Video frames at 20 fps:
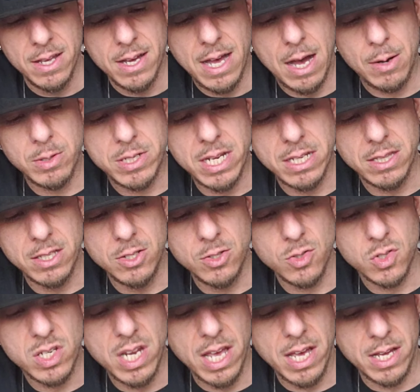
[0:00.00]
I would take the
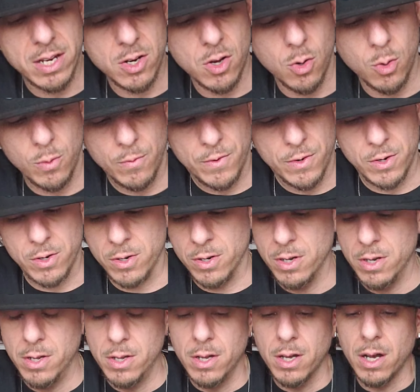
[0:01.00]
newsstand over
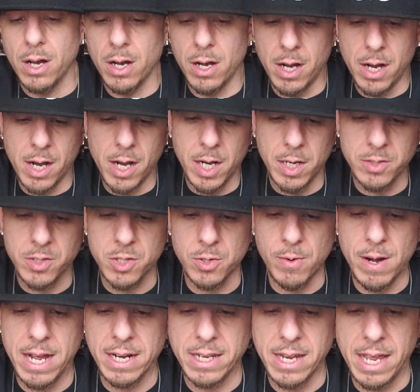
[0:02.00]
uh,
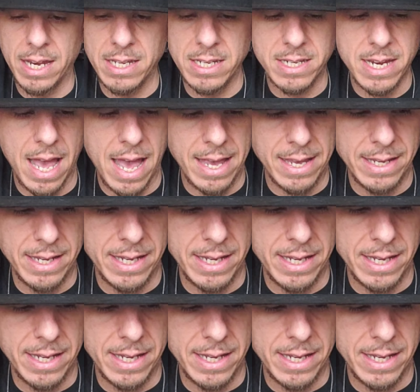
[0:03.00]
direct any day.